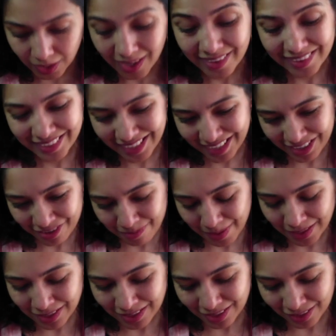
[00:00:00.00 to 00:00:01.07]
The King of
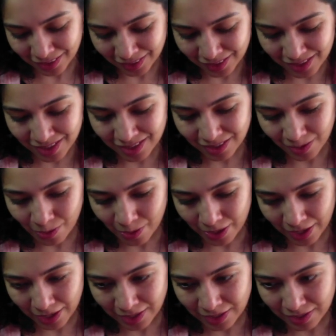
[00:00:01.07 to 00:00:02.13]
Pentacles.
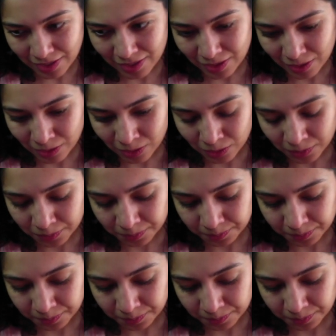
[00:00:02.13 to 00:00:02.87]
Okay, so